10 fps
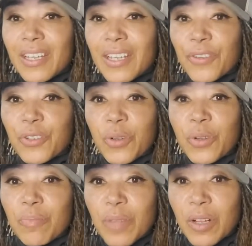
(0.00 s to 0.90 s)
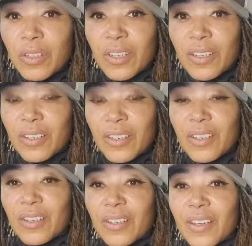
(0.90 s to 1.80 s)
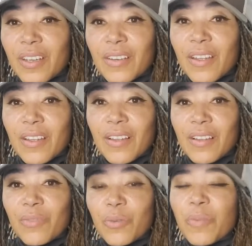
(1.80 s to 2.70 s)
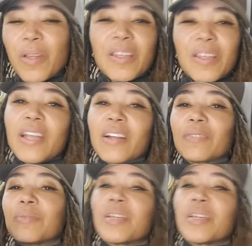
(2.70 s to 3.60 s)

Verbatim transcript: if you're doing milk and, uh, when, here,